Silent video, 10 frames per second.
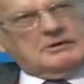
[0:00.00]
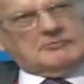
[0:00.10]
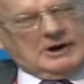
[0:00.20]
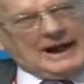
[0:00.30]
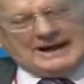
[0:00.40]

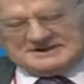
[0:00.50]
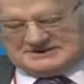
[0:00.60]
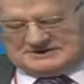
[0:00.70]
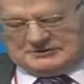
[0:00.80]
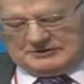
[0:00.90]

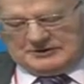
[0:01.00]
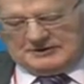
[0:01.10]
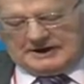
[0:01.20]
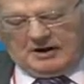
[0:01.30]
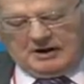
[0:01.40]
relaxed that
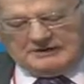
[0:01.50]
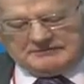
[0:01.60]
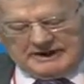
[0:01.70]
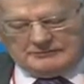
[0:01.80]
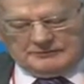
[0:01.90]
the kind of
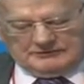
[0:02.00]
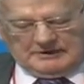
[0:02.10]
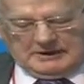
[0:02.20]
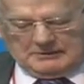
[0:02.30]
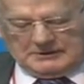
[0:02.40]
naval
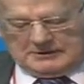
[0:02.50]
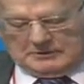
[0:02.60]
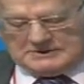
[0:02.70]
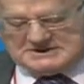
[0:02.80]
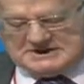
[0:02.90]
development that
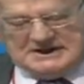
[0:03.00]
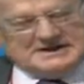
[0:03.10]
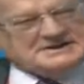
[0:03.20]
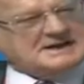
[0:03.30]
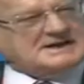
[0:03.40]
we're seeing
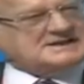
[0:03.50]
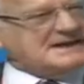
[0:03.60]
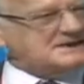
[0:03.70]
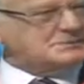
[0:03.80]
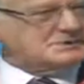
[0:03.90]
is, in a
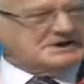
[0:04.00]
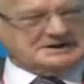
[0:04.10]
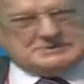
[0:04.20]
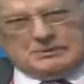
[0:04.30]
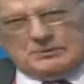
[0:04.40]
sense,
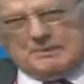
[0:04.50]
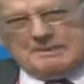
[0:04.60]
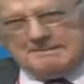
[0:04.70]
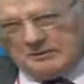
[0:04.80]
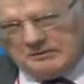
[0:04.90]
predictable,
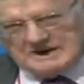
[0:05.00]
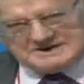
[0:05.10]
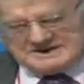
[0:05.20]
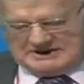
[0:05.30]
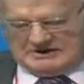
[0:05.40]
not
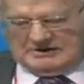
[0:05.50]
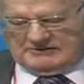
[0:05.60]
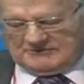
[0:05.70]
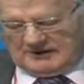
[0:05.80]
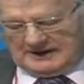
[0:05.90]
necessarily
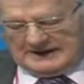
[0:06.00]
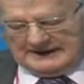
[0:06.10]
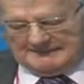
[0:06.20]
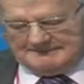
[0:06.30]
frightening.